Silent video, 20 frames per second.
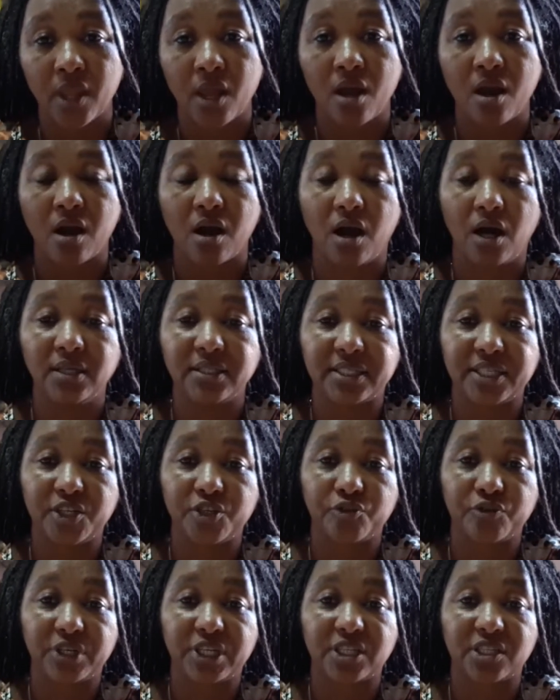
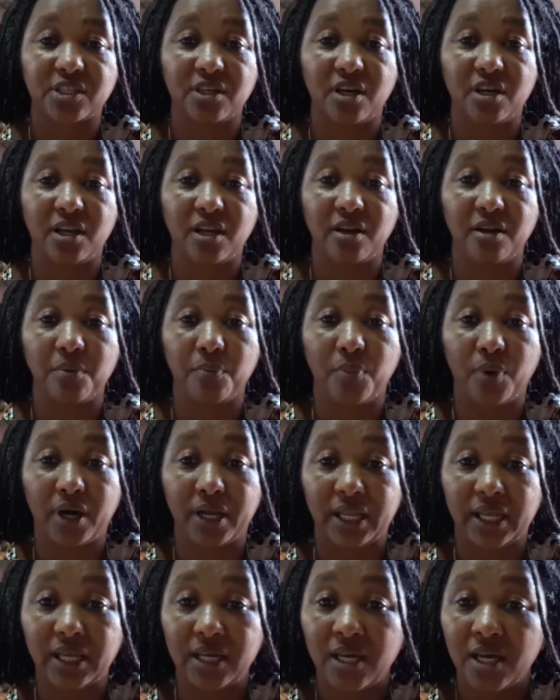concentration in the
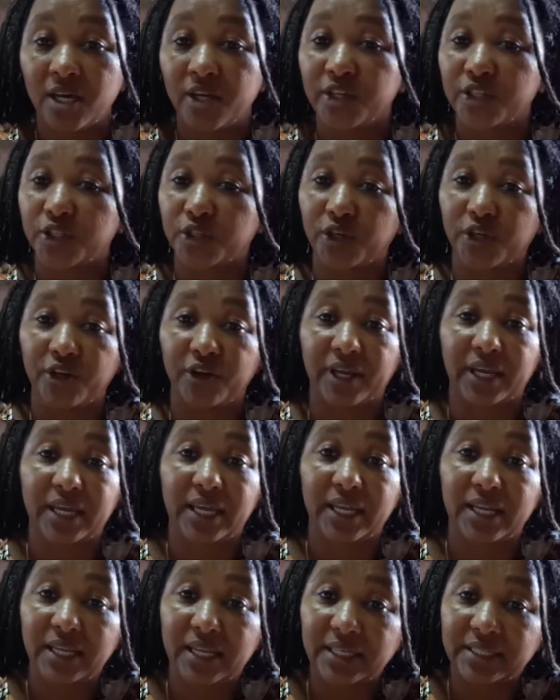body so your
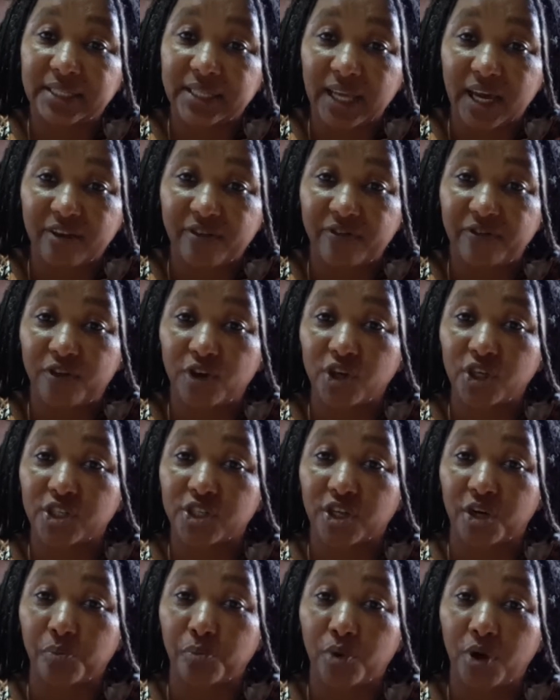kidneys can
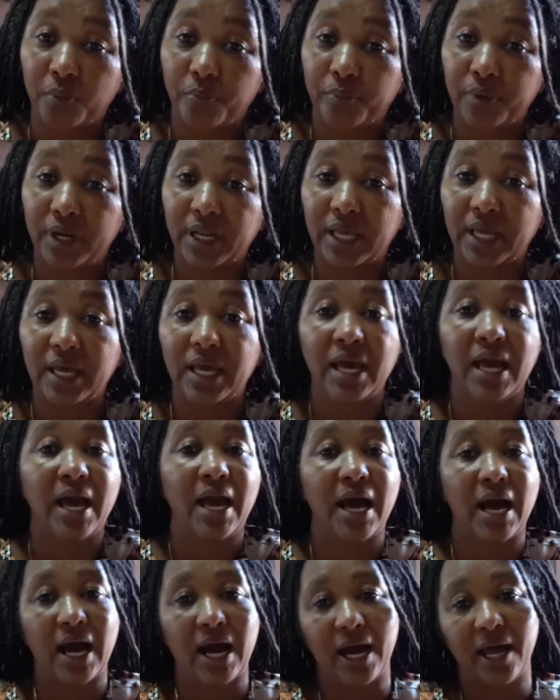function properly,
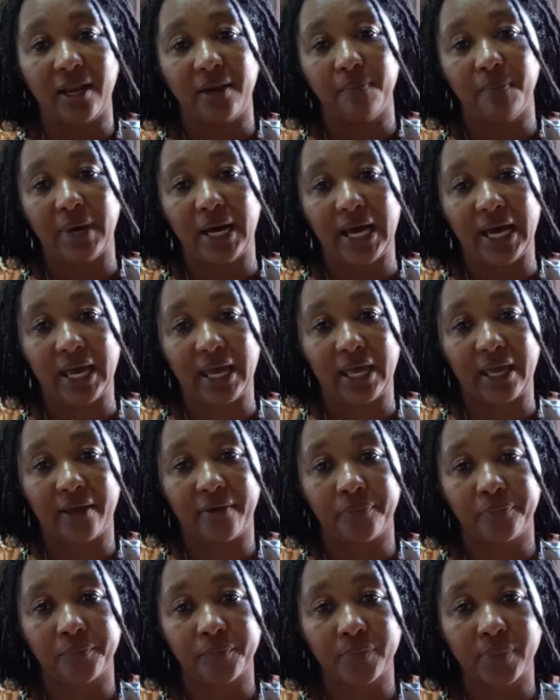and by
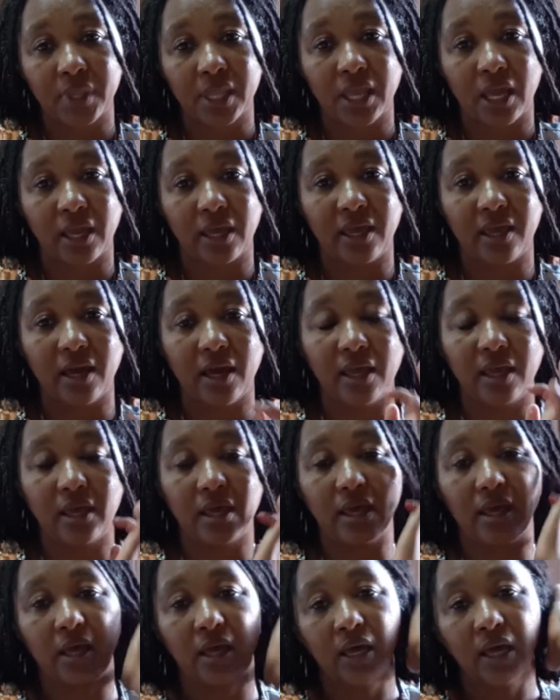
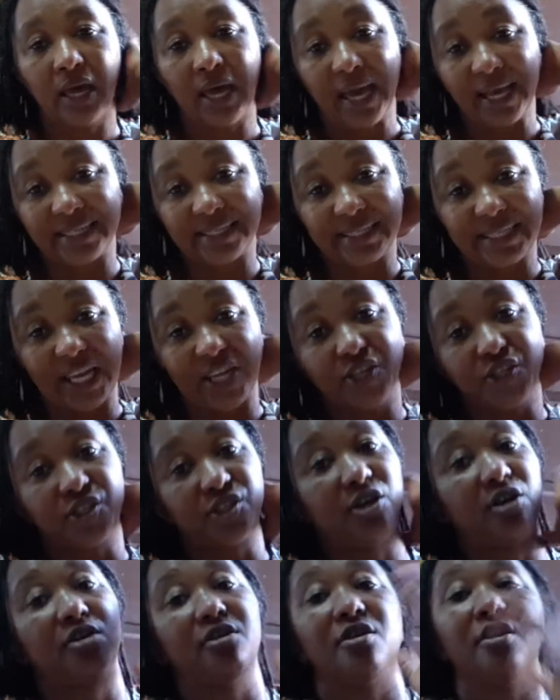
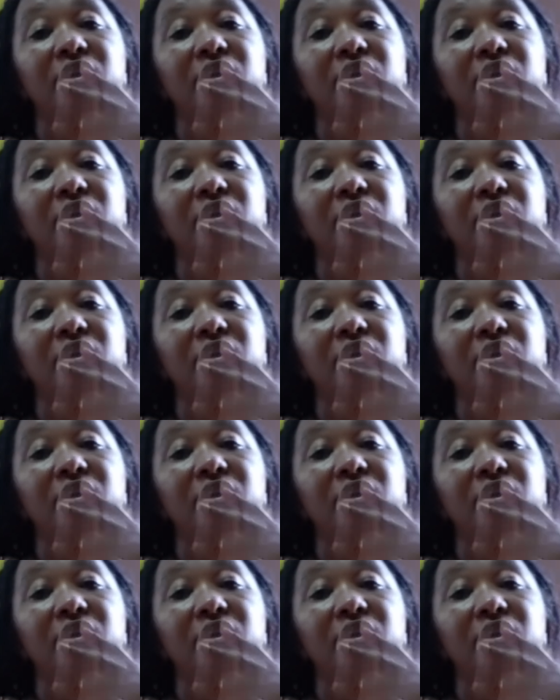extension